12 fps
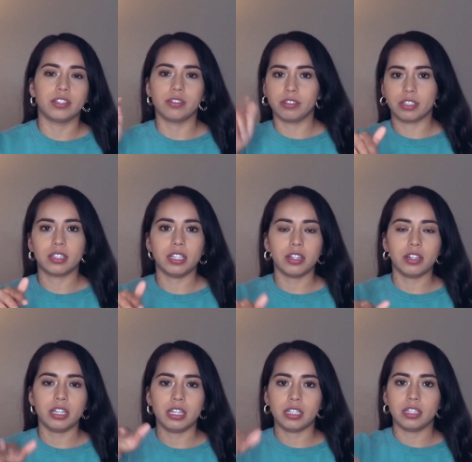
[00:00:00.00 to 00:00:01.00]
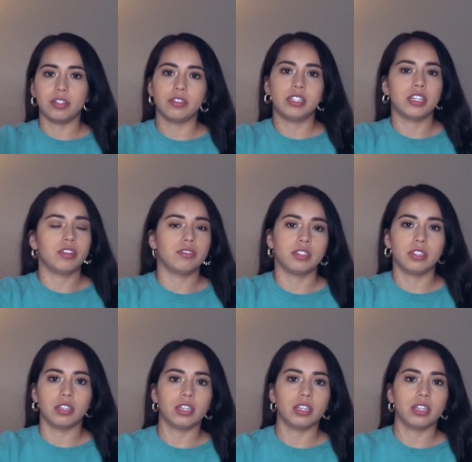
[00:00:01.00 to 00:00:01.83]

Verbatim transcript: so just click on it and then it'll take you to the